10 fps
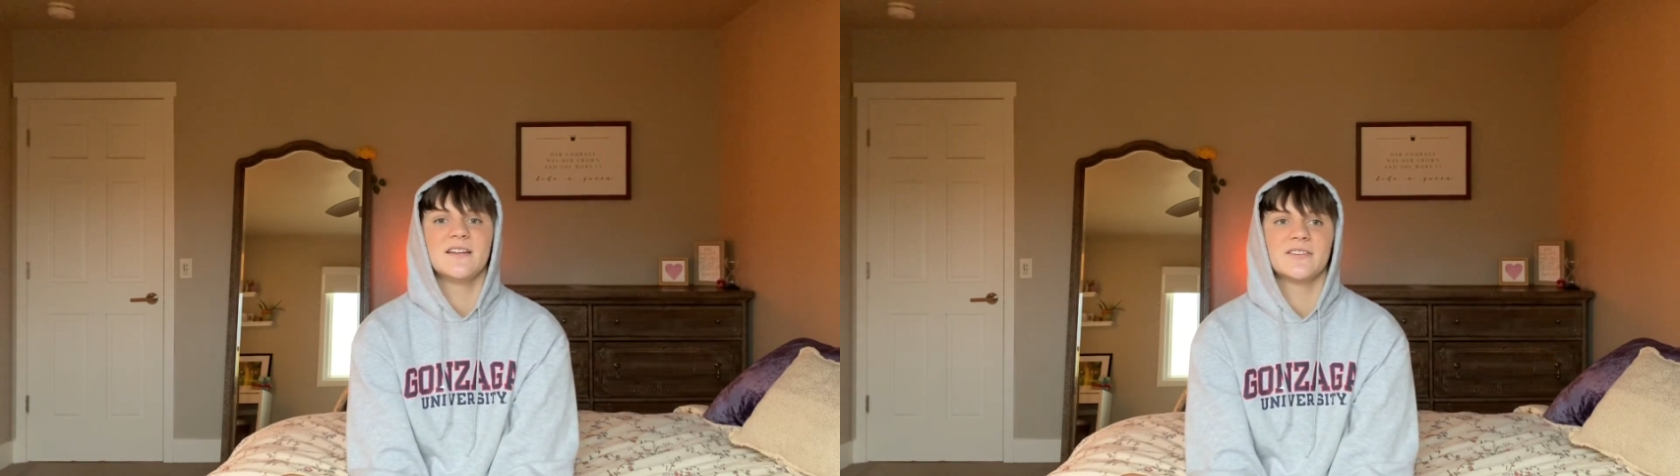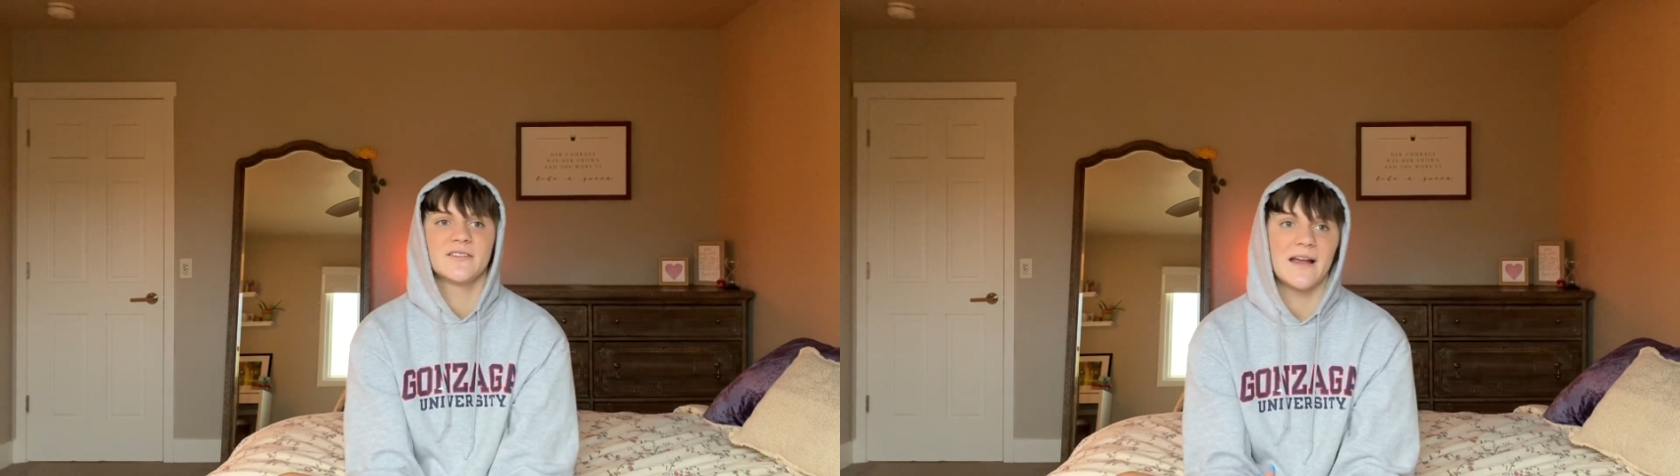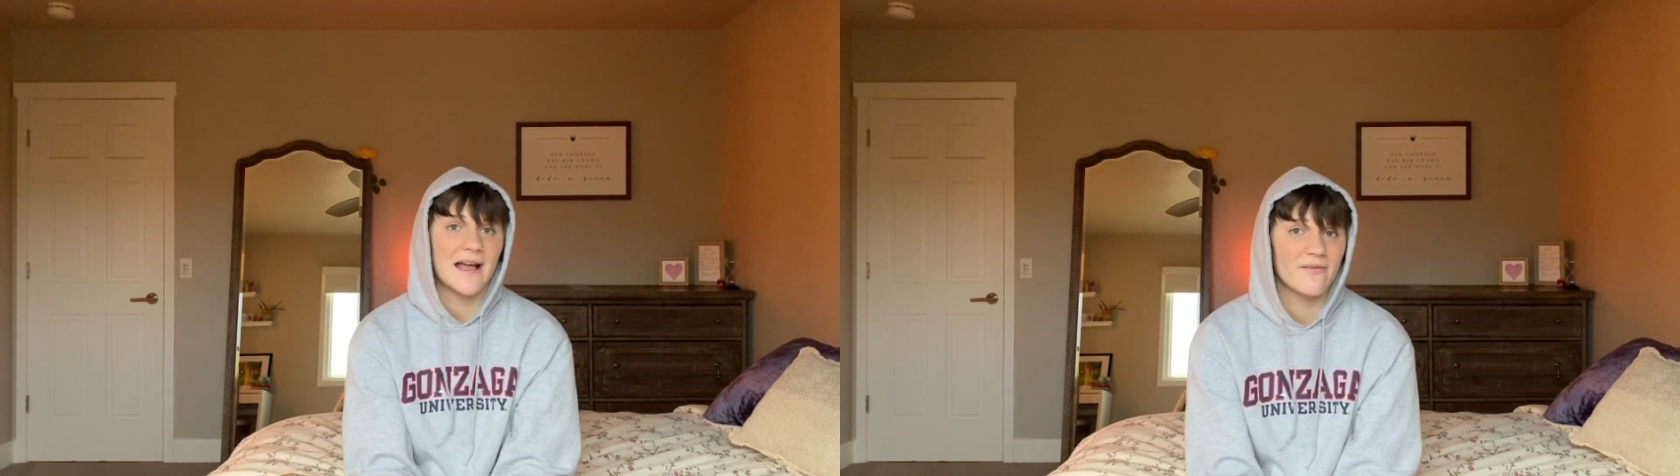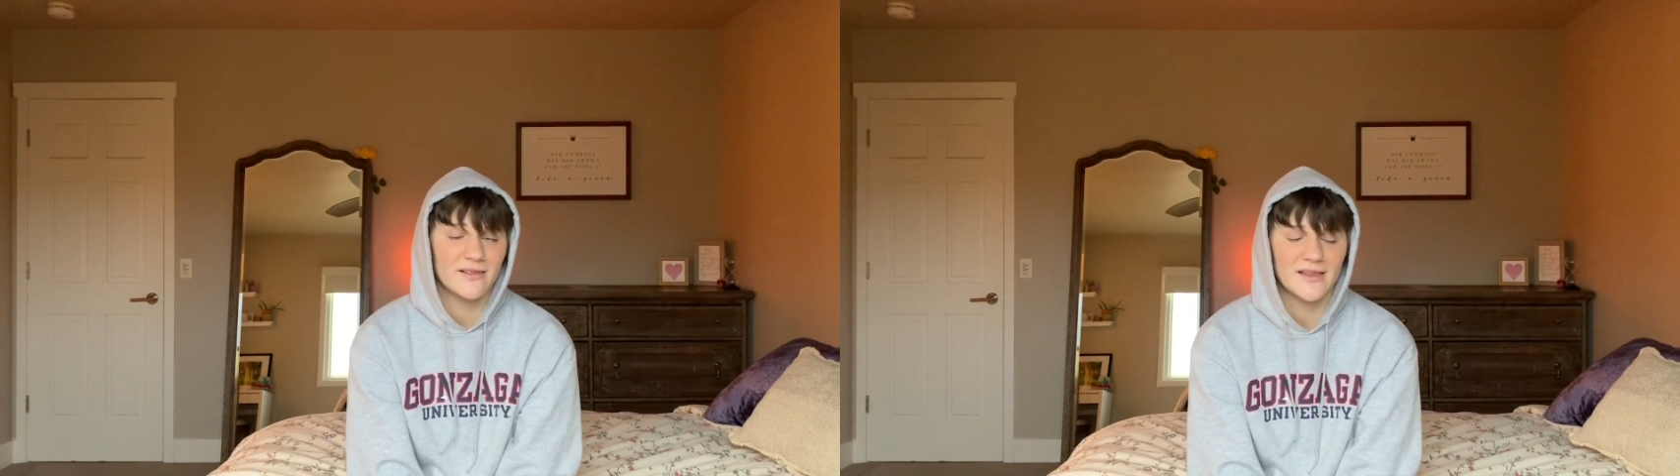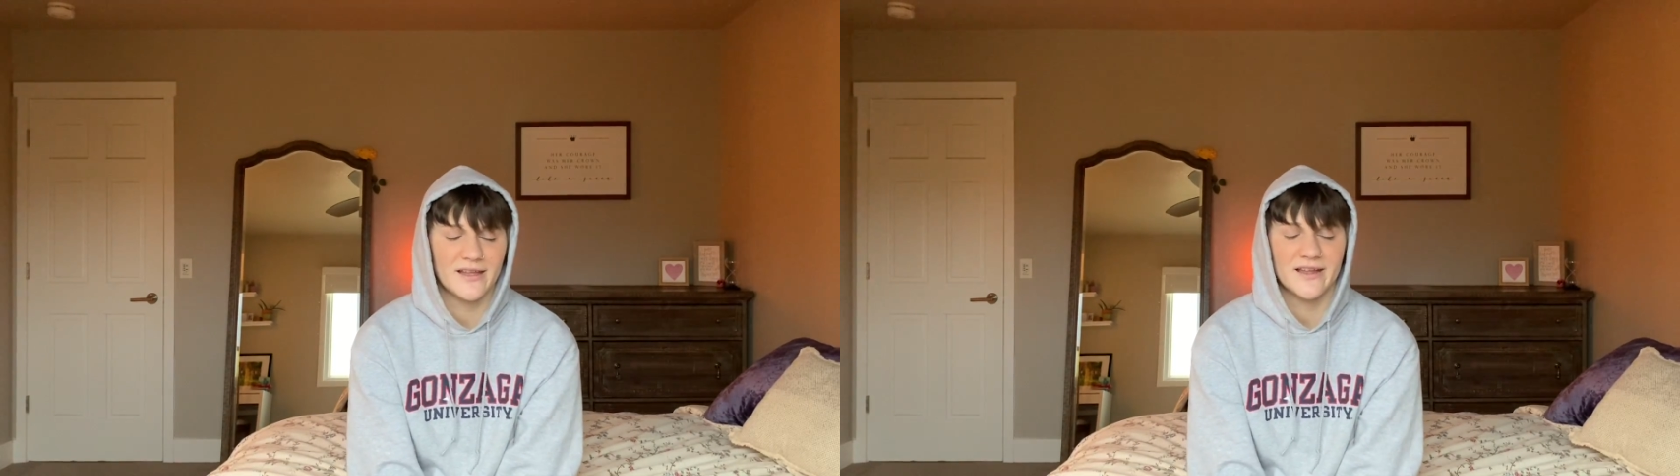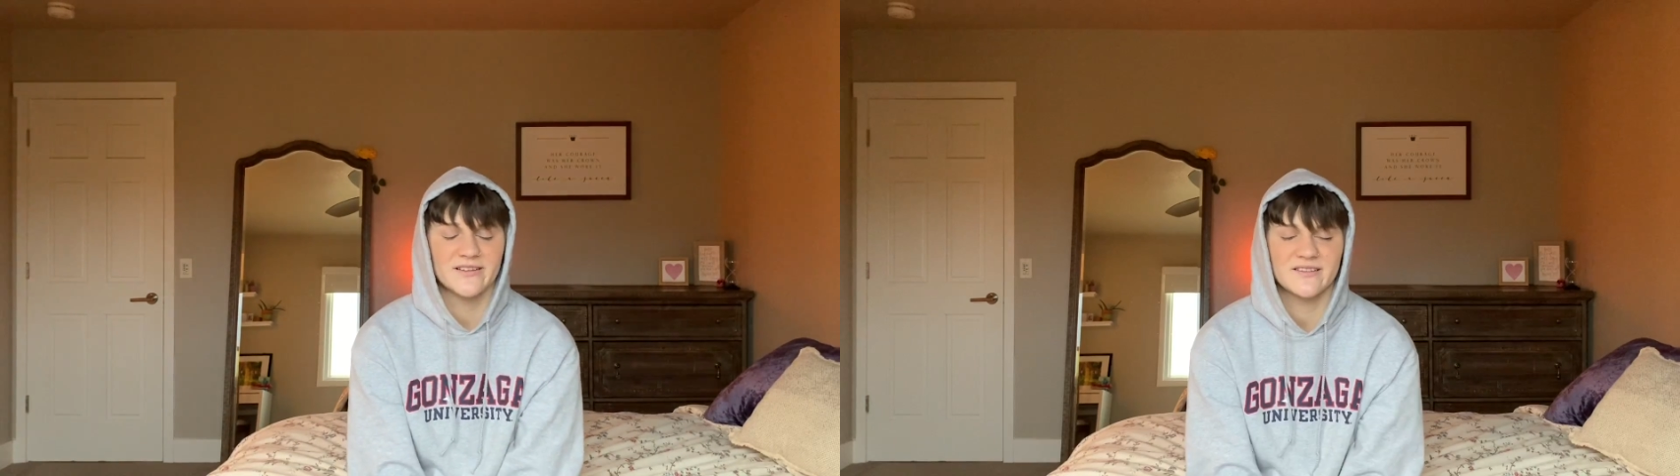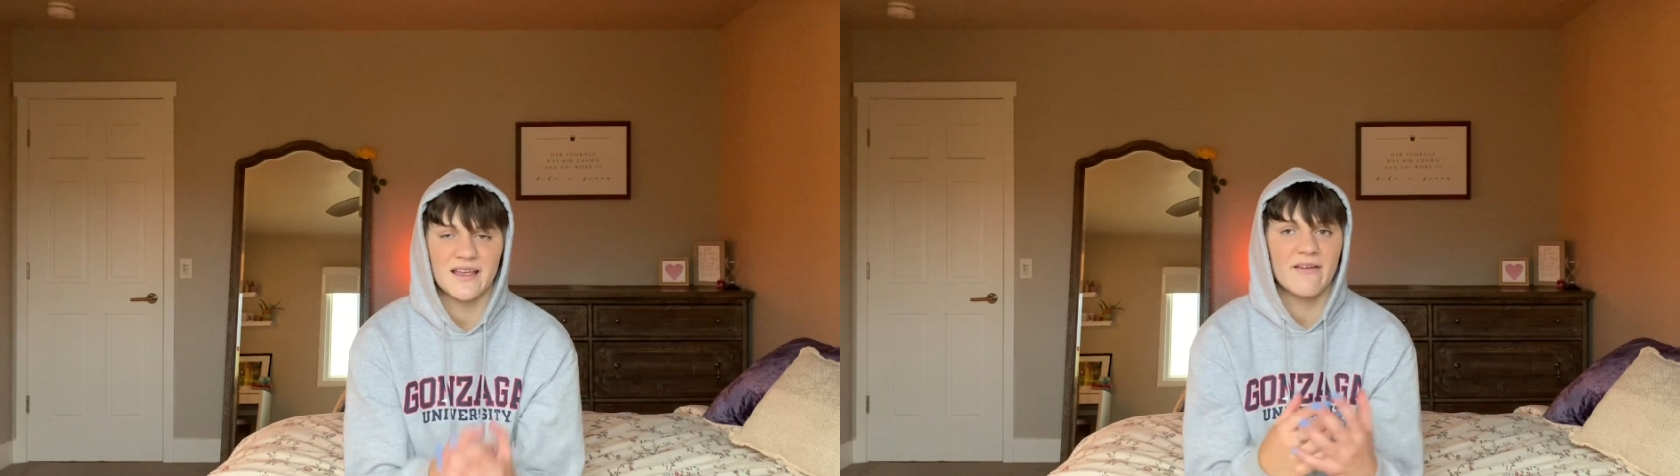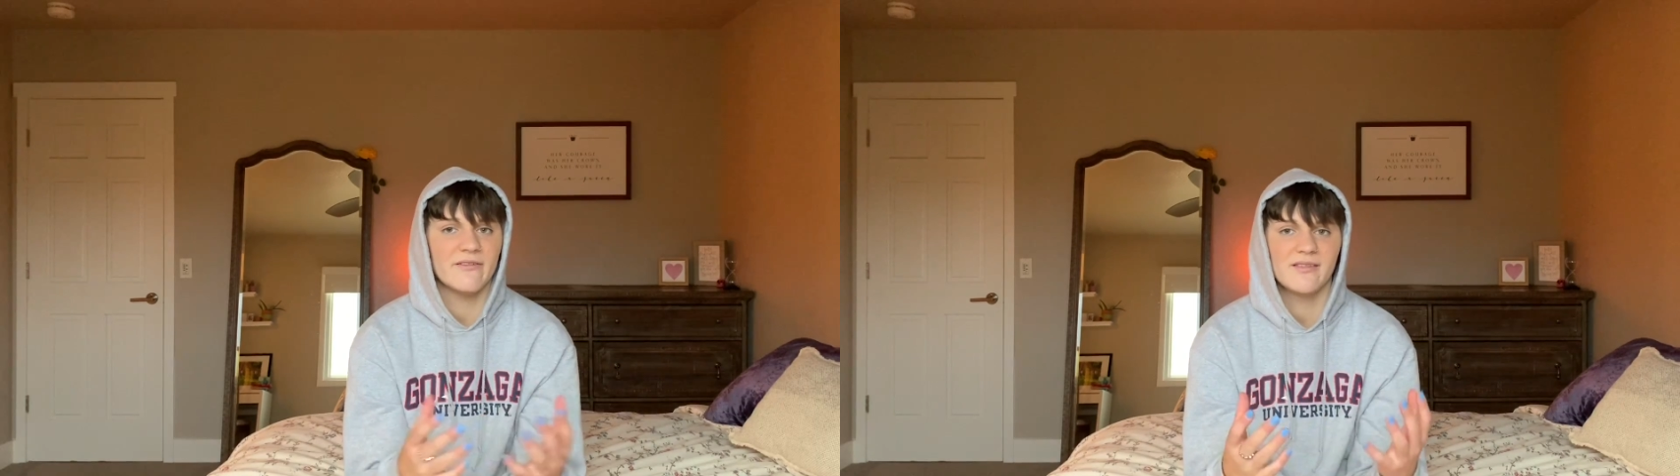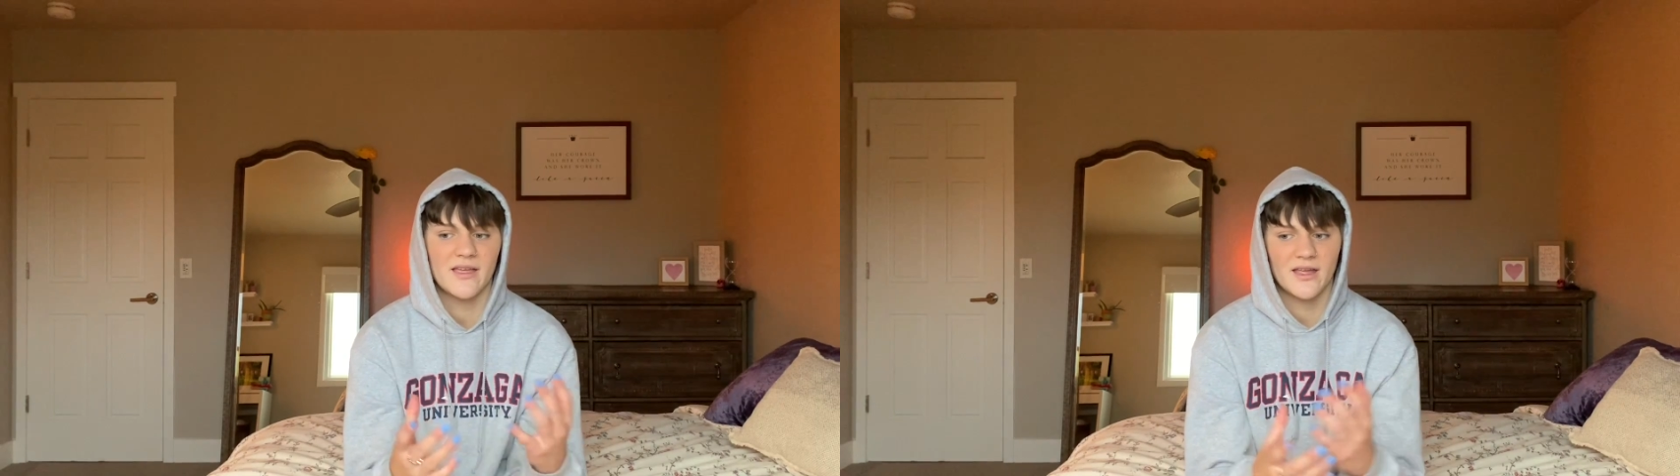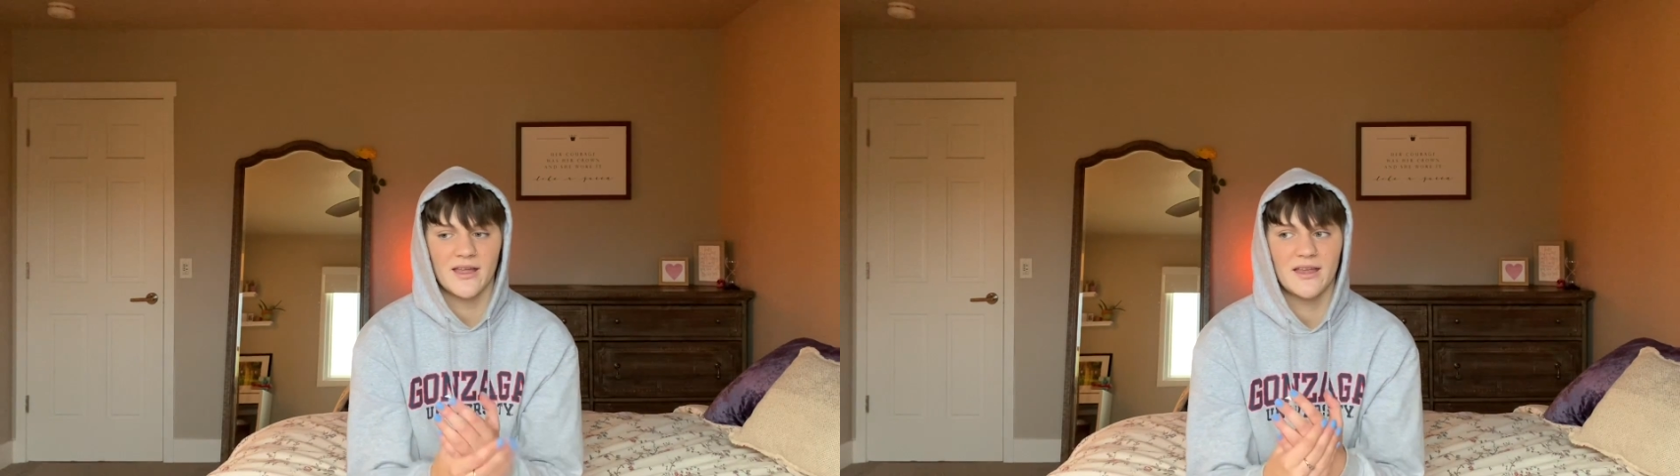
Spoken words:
traveling, just everything.